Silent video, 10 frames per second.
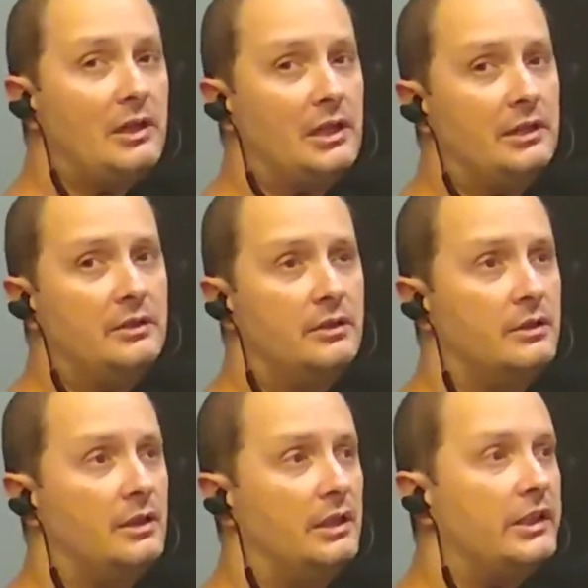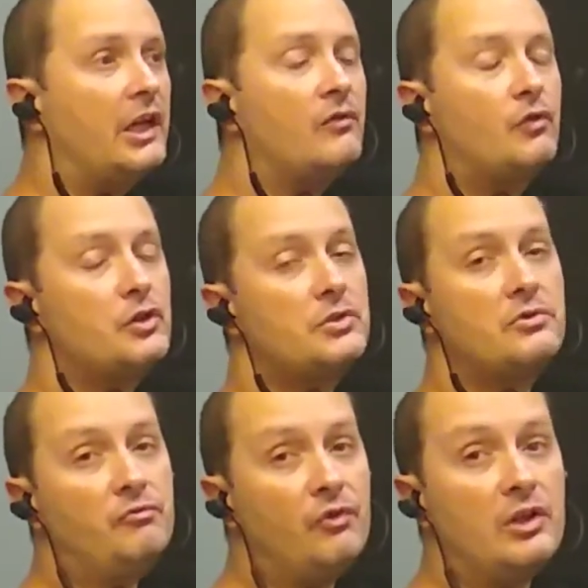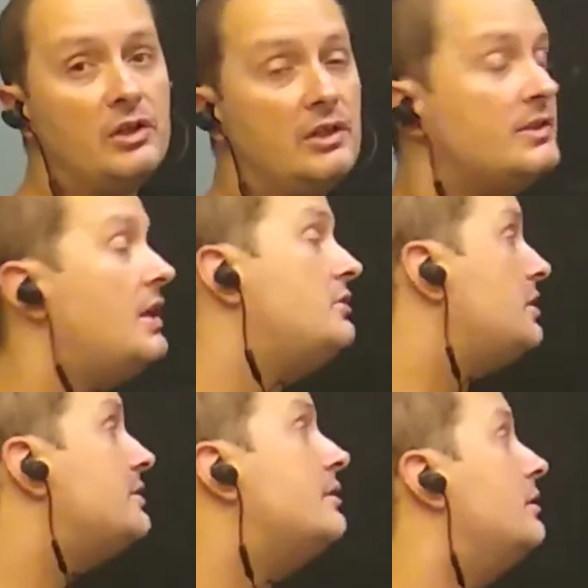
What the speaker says: line that converges to infinity. Say just